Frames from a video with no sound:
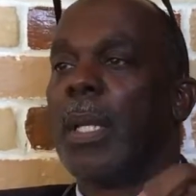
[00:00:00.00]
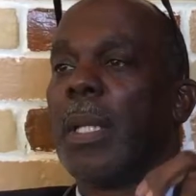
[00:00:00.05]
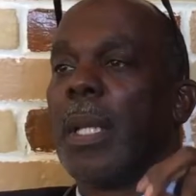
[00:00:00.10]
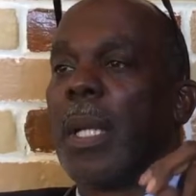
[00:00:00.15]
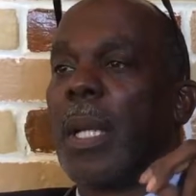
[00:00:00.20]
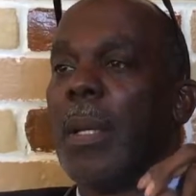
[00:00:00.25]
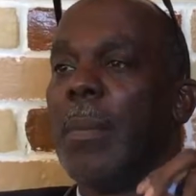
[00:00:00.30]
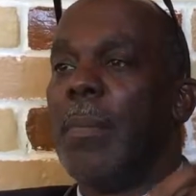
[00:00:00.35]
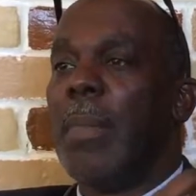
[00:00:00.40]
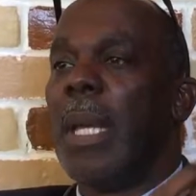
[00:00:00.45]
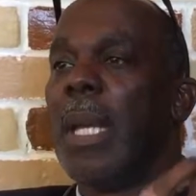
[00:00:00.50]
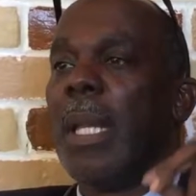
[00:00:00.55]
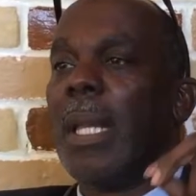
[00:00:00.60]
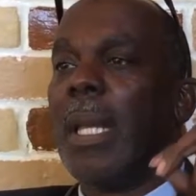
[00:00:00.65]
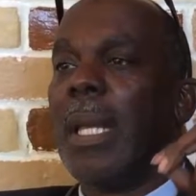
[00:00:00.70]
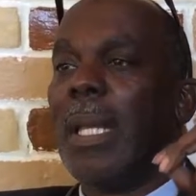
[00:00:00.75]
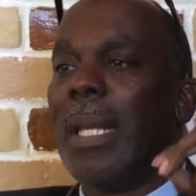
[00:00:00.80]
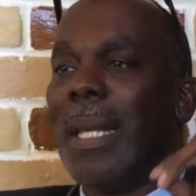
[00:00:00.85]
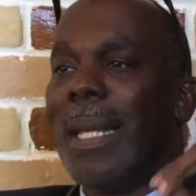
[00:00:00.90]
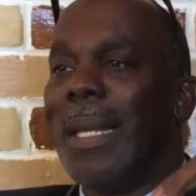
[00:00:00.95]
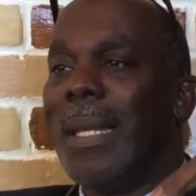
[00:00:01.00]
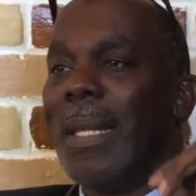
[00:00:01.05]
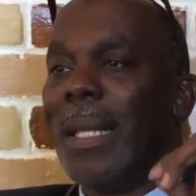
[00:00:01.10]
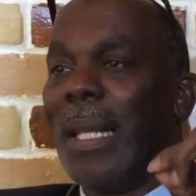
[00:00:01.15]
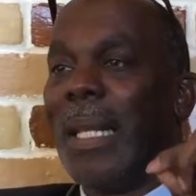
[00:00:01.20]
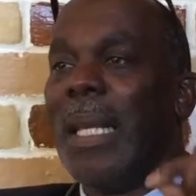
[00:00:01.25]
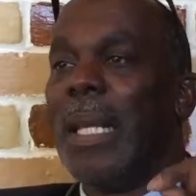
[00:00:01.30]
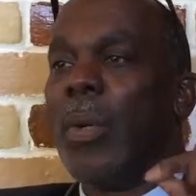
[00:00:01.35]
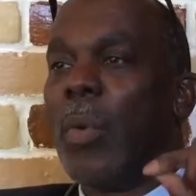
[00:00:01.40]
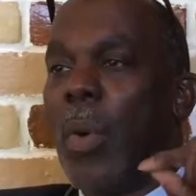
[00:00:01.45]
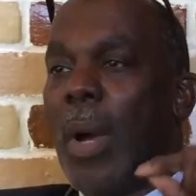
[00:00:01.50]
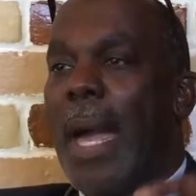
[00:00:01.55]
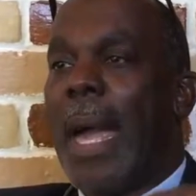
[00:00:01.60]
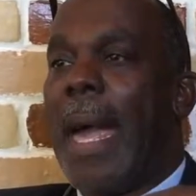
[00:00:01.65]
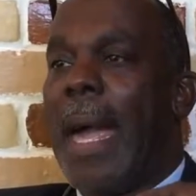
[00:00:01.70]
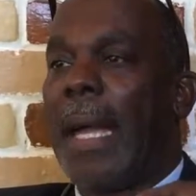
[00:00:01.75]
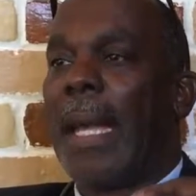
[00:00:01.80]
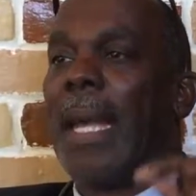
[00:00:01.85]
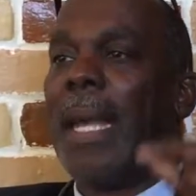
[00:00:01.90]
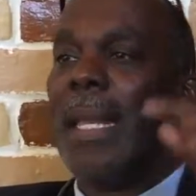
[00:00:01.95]
to commit an illegal
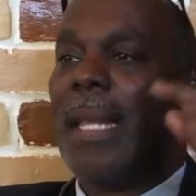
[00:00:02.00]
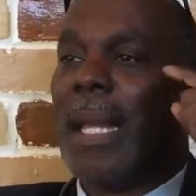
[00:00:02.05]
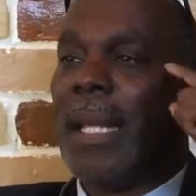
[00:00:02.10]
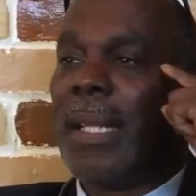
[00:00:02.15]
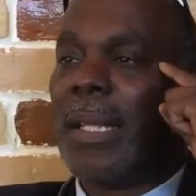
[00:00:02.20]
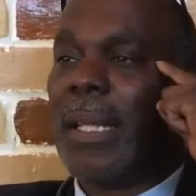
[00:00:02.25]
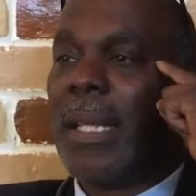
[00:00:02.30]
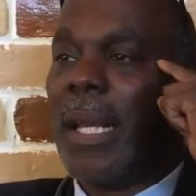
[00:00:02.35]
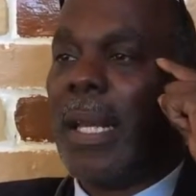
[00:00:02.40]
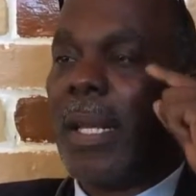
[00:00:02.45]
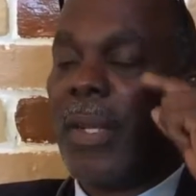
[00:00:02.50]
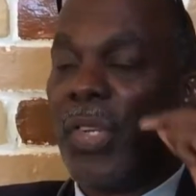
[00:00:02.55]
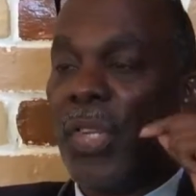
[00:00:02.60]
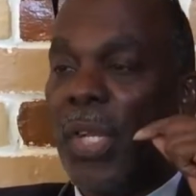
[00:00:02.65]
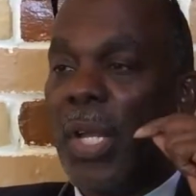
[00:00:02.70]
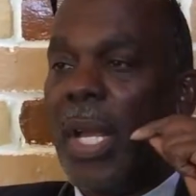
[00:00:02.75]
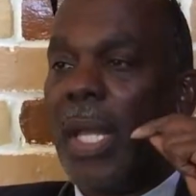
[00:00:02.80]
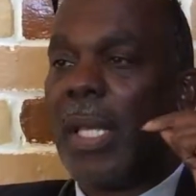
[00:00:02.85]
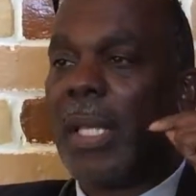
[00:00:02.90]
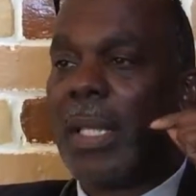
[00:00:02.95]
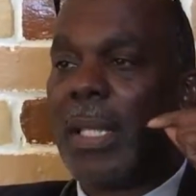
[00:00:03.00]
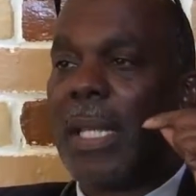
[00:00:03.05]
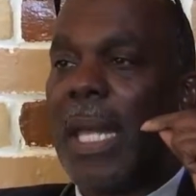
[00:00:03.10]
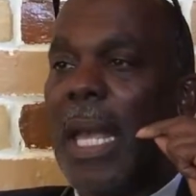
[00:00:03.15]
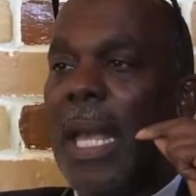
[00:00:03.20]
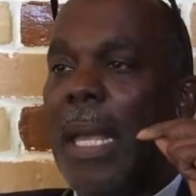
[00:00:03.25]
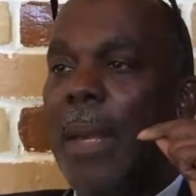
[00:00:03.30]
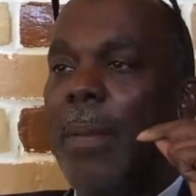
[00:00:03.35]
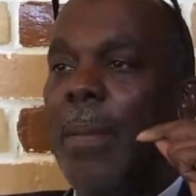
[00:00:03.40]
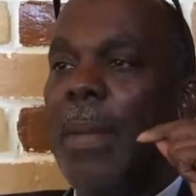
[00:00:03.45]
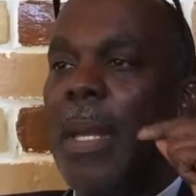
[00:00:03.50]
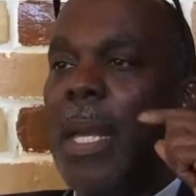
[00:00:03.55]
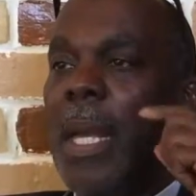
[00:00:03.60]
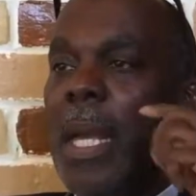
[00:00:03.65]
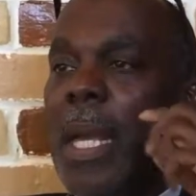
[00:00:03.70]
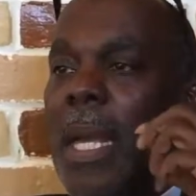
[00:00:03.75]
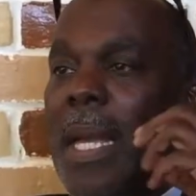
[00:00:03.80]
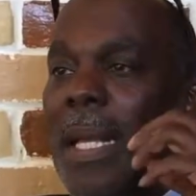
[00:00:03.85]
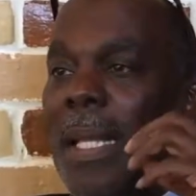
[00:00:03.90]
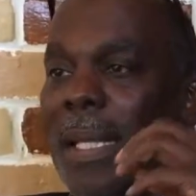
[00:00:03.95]
act, and they share the same
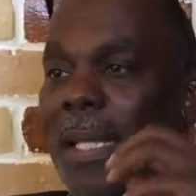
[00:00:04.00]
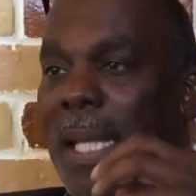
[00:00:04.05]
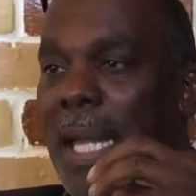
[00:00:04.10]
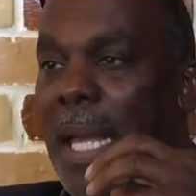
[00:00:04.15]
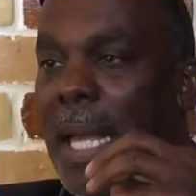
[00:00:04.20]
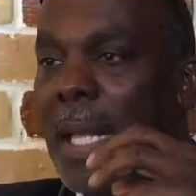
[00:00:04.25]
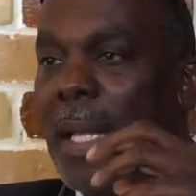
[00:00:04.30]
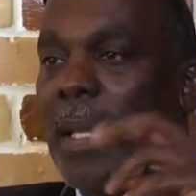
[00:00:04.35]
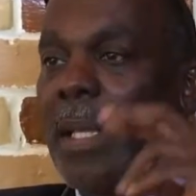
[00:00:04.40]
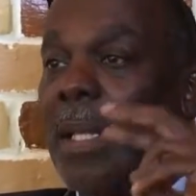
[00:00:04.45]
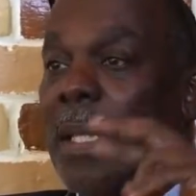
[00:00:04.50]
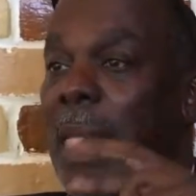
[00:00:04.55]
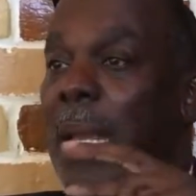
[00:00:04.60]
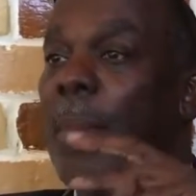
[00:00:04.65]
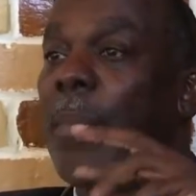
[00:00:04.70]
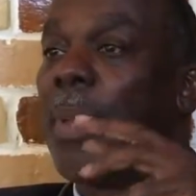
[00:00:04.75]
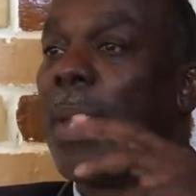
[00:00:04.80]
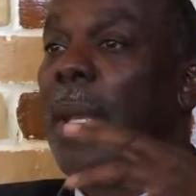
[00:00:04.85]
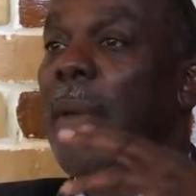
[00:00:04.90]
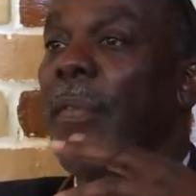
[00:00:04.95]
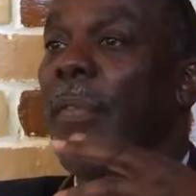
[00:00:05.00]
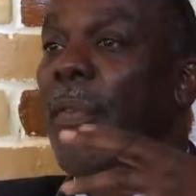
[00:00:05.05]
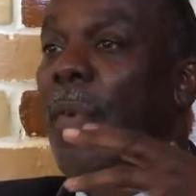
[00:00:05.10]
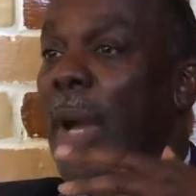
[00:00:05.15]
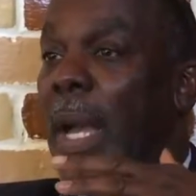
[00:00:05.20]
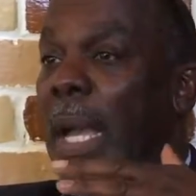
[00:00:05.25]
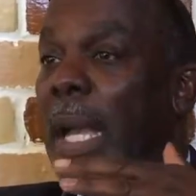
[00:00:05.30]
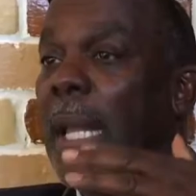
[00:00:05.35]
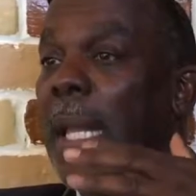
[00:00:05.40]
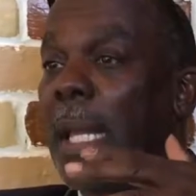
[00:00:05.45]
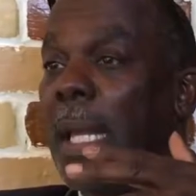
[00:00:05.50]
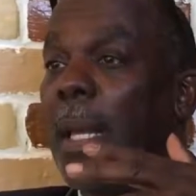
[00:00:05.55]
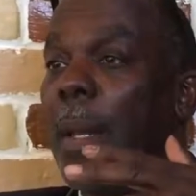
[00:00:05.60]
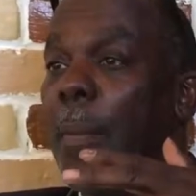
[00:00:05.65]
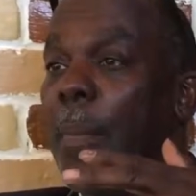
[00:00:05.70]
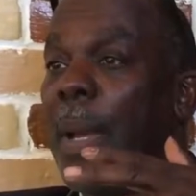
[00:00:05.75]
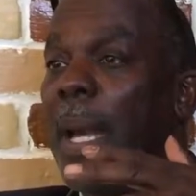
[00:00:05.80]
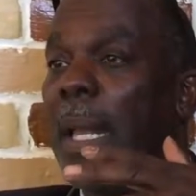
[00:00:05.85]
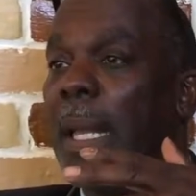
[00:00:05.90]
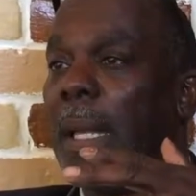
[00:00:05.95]
intent. Same thing for aiding and
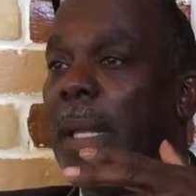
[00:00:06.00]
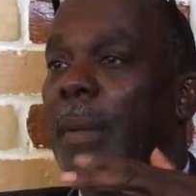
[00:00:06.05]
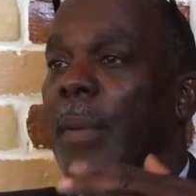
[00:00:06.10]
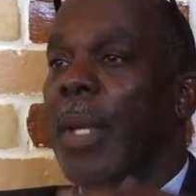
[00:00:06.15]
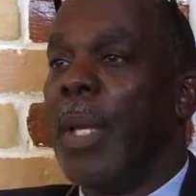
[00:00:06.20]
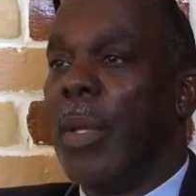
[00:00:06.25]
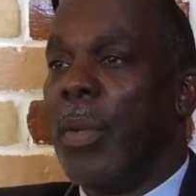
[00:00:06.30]
abetting.